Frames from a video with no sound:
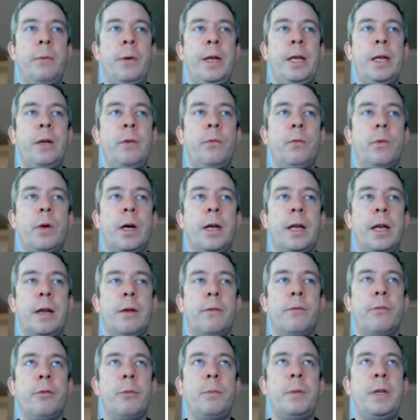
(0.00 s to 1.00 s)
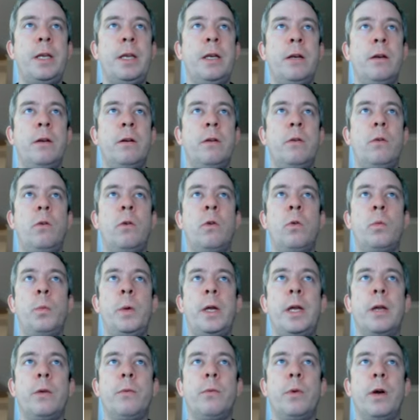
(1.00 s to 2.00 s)
We can run it from here or
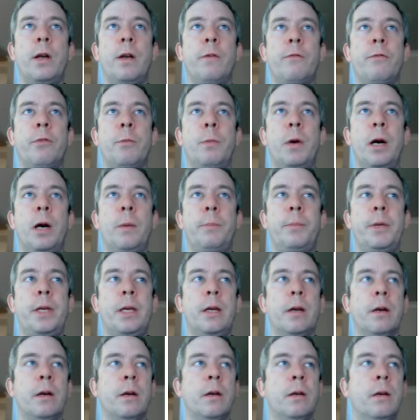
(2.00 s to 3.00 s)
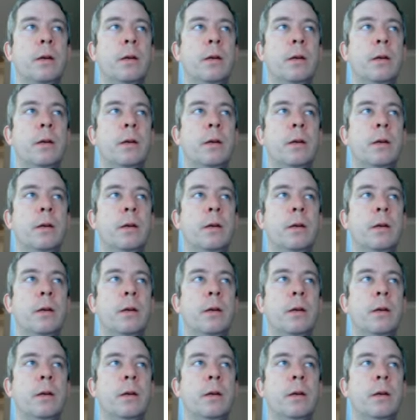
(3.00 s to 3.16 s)
we can run it from up here.